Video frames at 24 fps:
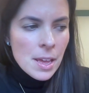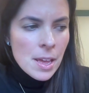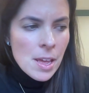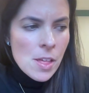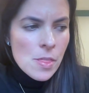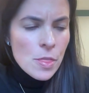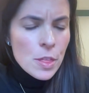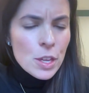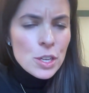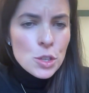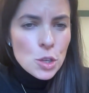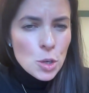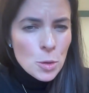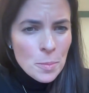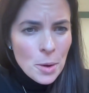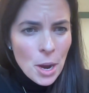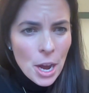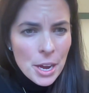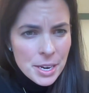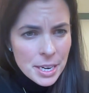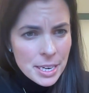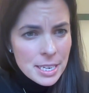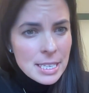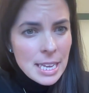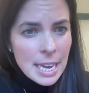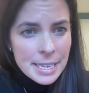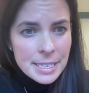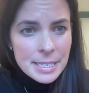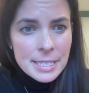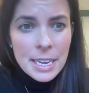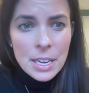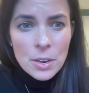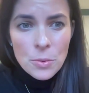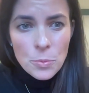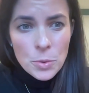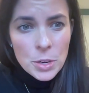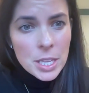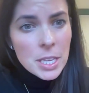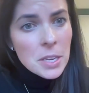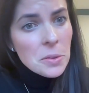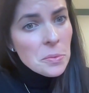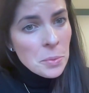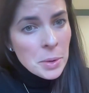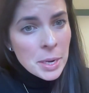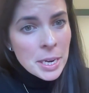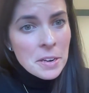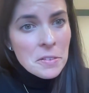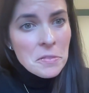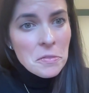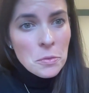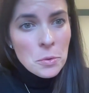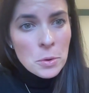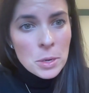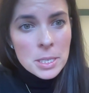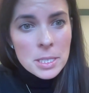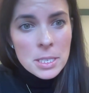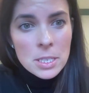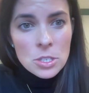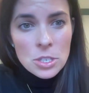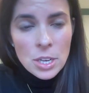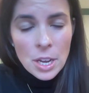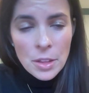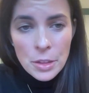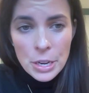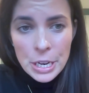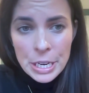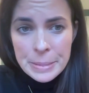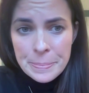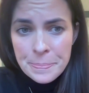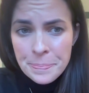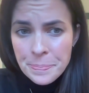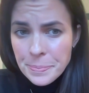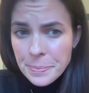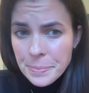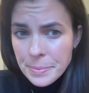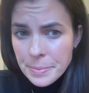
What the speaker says: the 2 product lines can really reinforce each other.